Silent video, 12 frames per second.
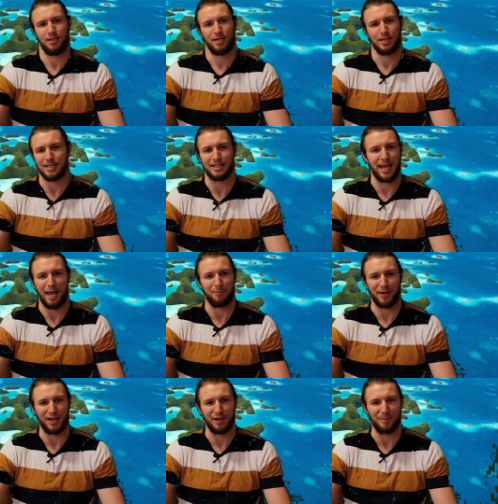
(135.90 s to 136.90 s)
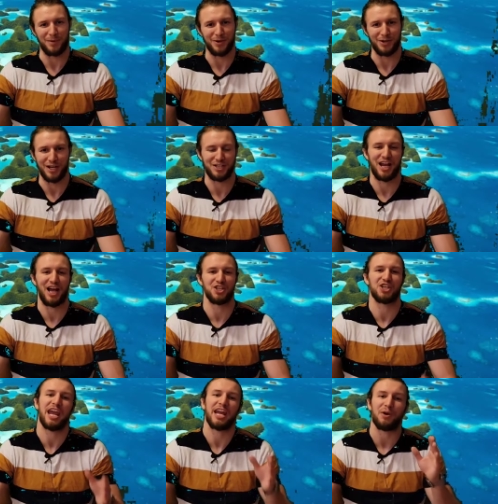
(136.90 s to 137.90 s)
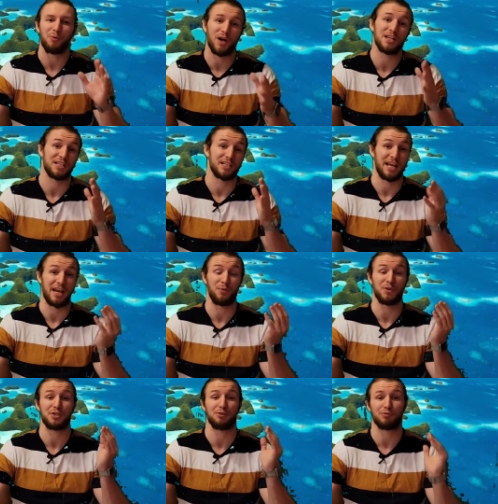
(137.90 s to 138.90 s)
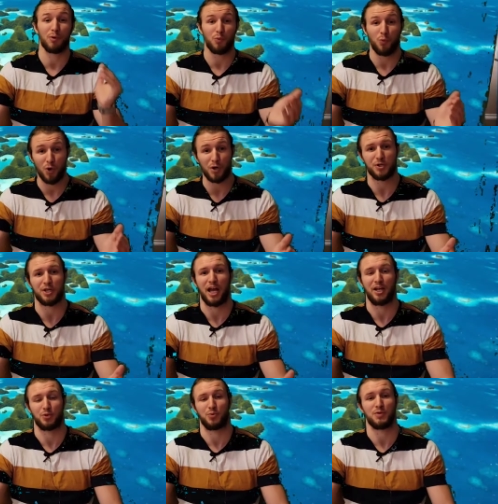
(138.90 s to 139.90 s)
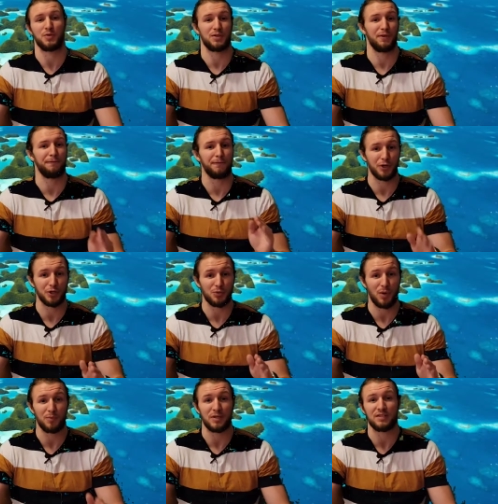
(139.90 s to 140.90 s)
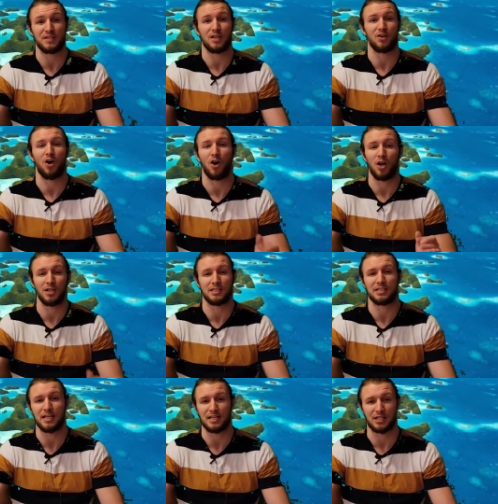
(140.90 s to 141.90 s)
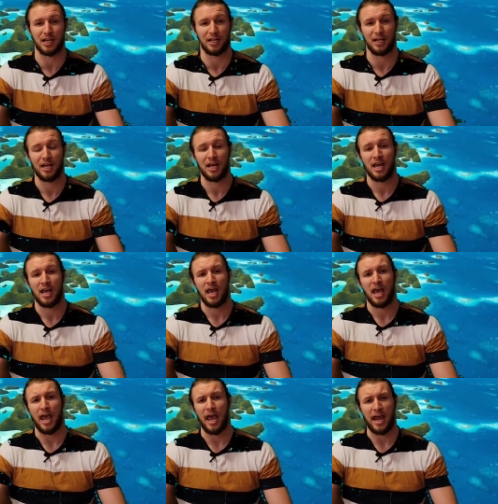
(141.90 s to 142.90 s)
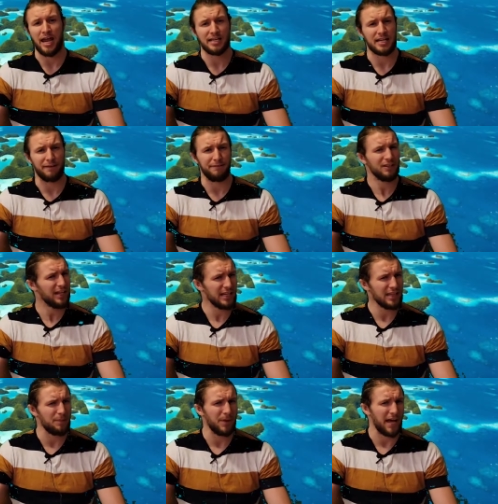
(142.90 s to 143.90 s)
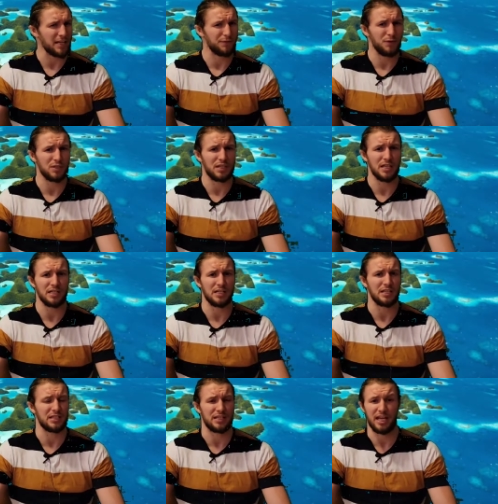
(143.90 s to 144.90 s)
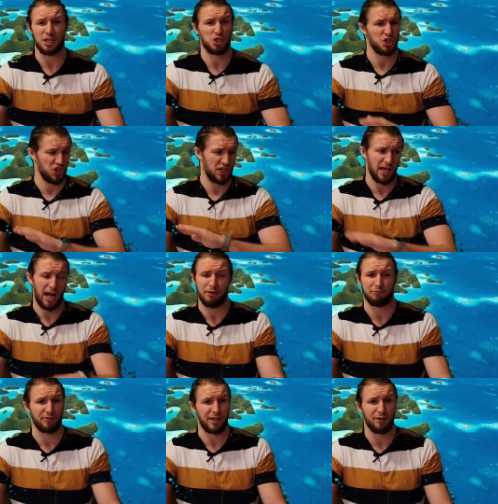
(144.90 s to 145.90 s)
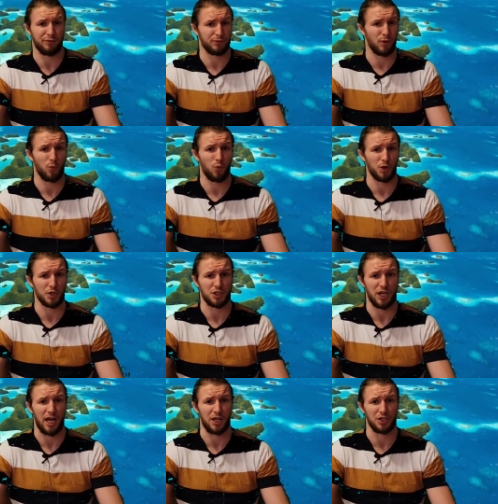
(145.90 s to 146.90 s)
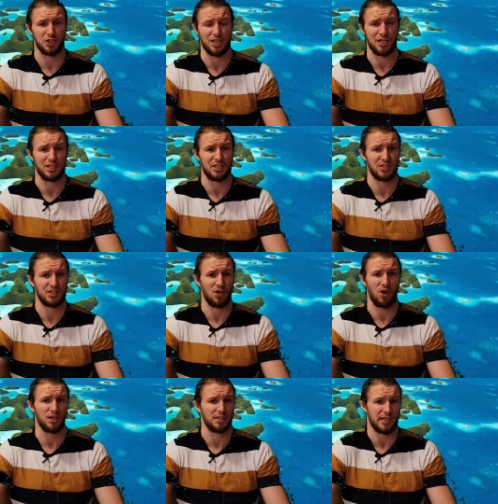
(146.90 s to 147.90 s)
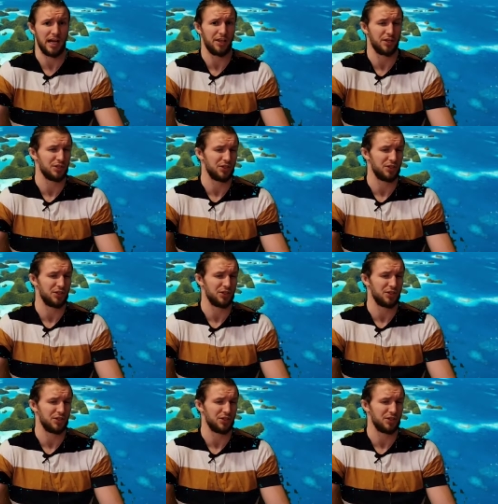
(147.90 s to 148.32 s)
This can't be an immunity challenge, and it wasn't. It was a reward challenge, which was the first one we've seen all season. And I feel like in the past few seasons, they just got rid of reward challenges altogether.